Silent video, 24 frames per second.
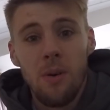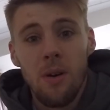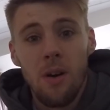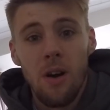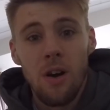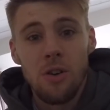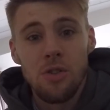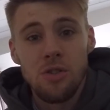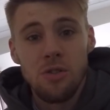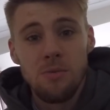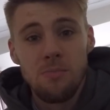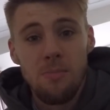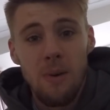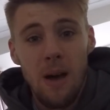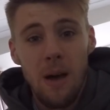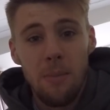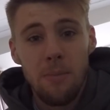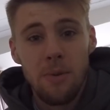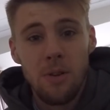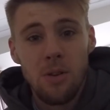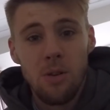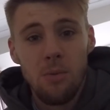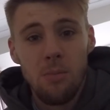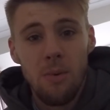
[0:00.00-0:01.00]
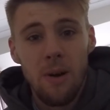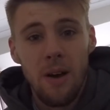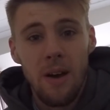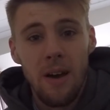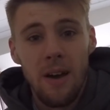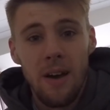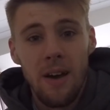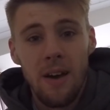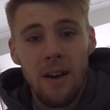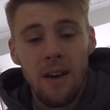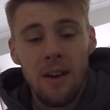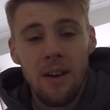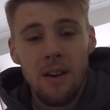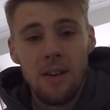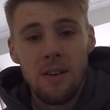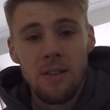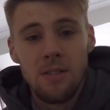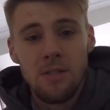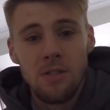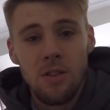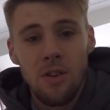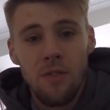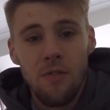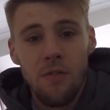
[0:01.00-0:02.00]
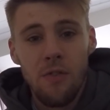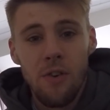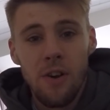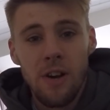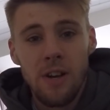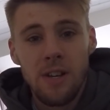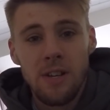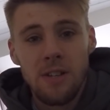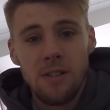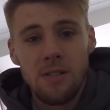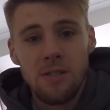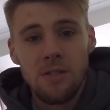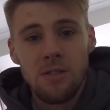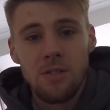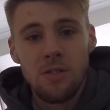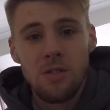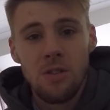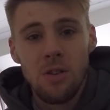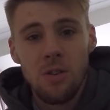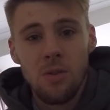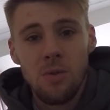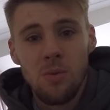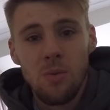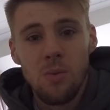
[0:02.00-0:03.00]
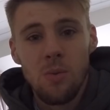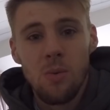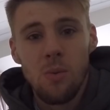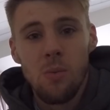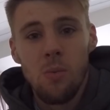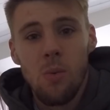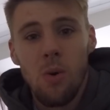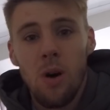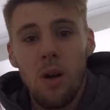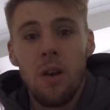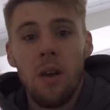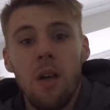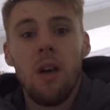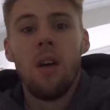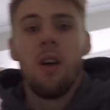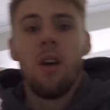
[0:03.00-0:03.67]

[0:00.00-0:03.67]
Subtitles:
should maybe do my hair. So 3, 2, 1.